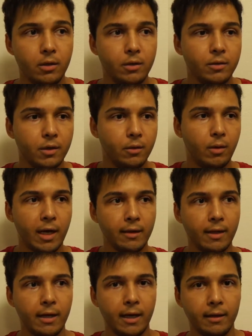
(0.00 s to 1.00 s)
So I
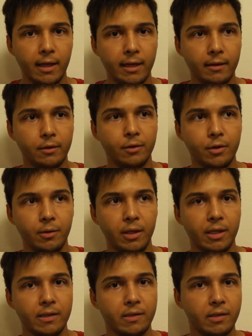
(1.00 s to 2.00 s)
like that they're doing
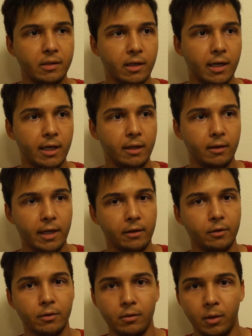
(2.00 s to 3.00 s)
this. I like
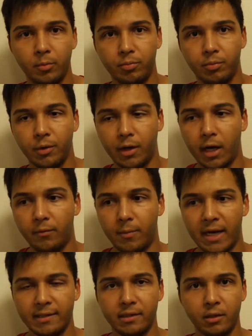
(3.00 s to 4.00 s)
their kind of
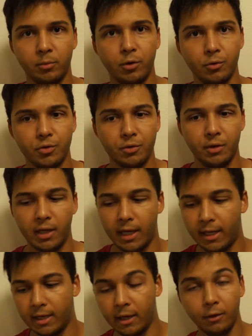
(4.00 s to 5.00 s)
mindset and approach to it,
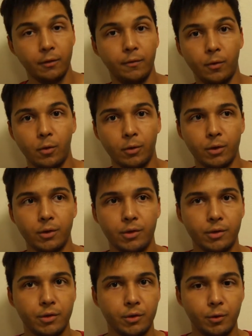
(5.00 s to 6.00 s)
and I look
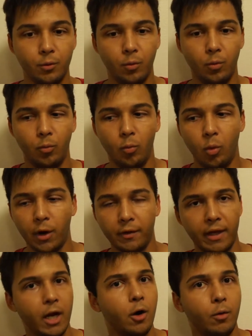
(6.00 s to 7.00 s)
forward to where
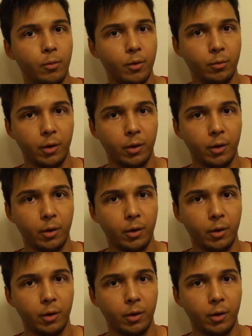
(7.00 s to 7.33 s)
they go with